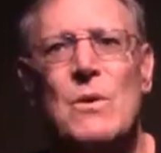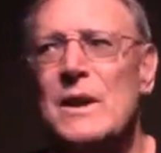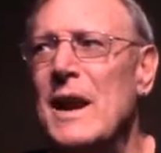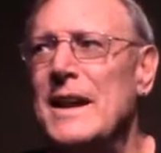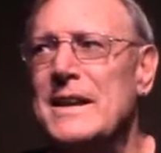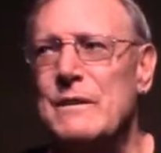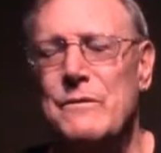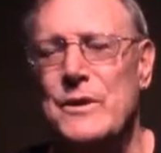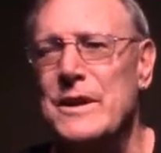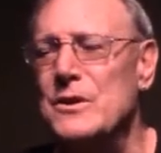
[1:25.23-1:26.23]
one I did
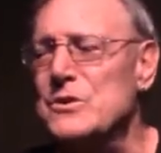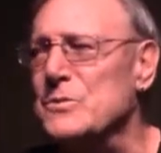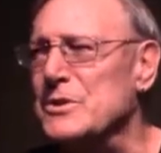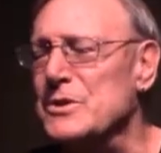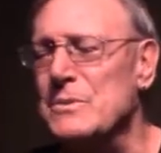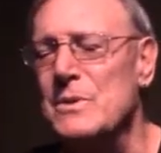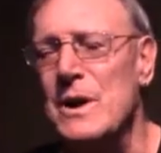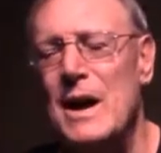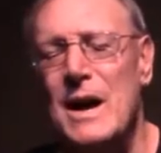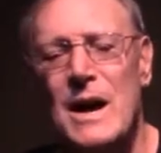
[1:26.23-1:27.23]
for years was
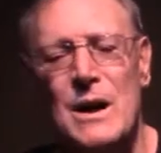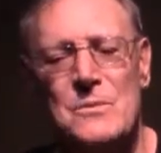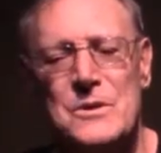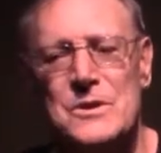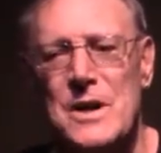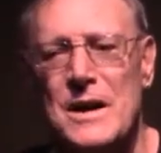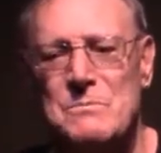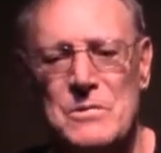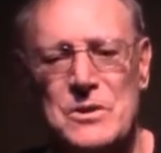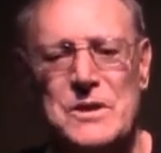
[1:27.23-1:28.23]
I
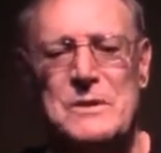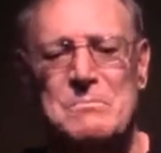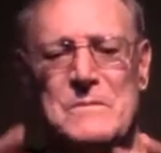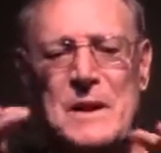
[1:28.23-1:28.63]
looked at a